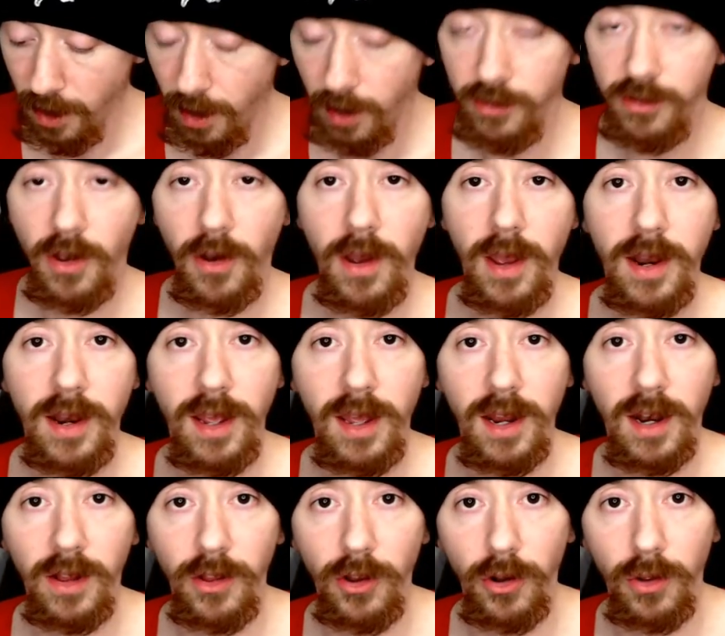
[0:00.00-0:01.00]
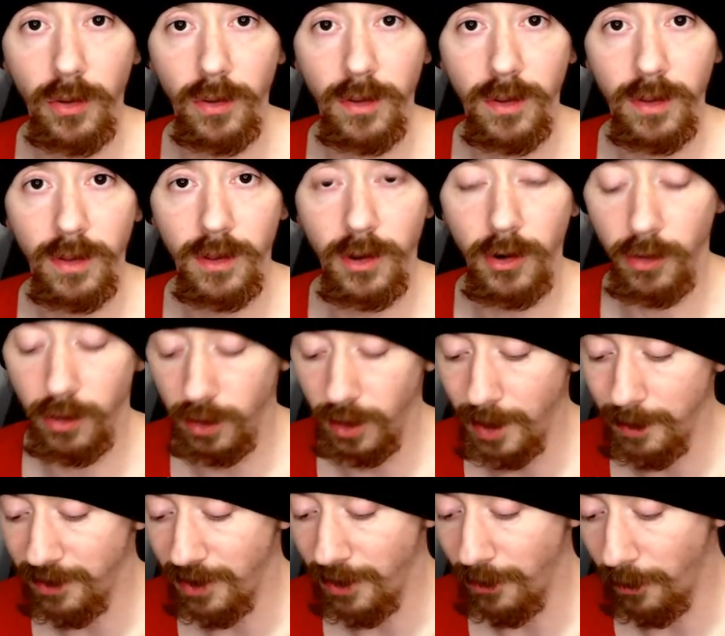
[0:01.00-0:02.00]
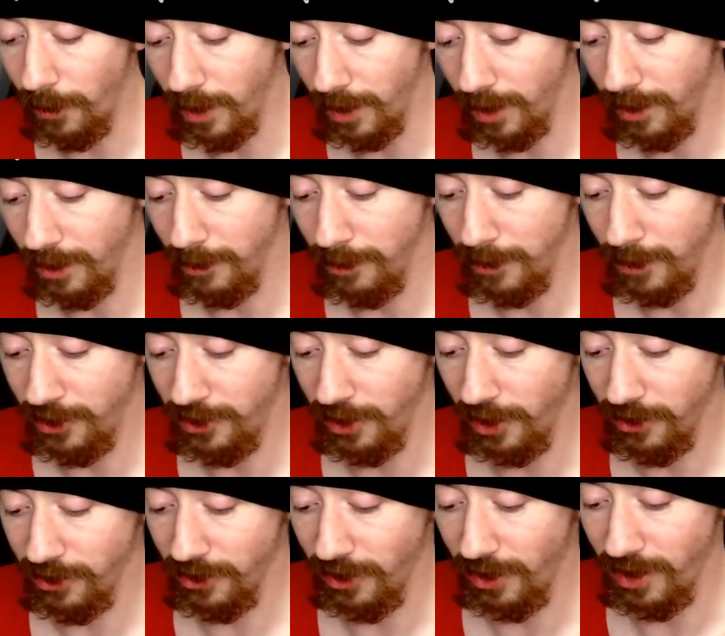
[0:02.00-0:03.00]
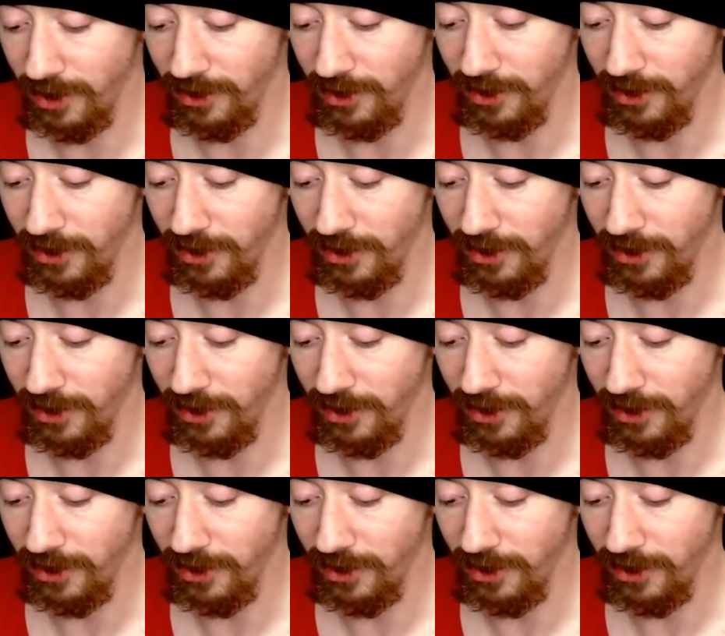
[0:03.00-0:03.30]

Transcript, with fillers: Let's go ahead and get a little little glimpse at what Michelle's closet's